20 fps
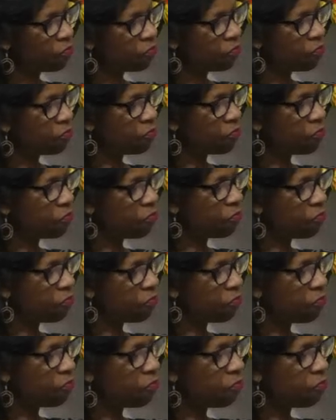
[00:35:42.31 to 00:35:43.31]

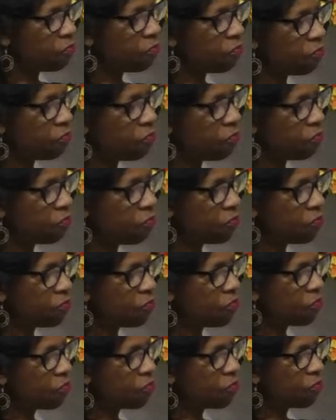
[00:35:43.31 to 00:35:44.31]

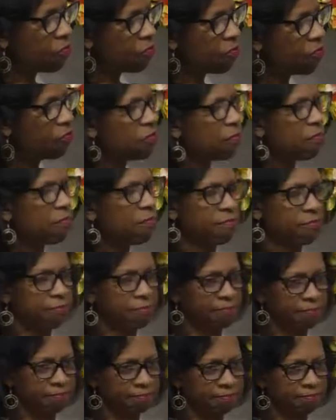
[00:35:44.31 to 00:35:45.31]

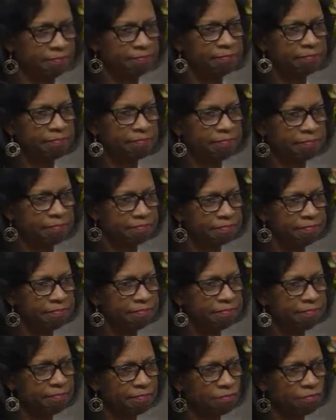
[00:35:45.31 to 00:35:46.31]

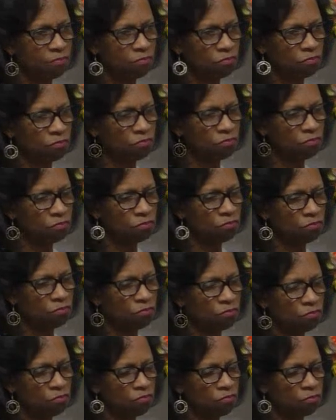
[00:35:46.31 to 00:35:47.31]

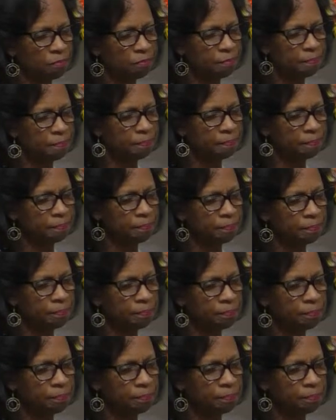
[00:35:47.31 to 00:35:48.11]
[no speech]